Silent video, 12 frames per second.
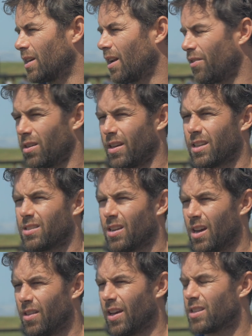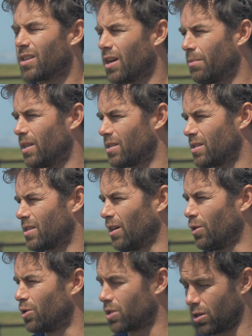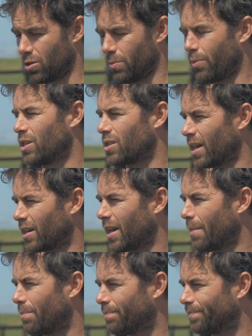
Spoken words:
And I think that's going to be the solution to bridge that gap.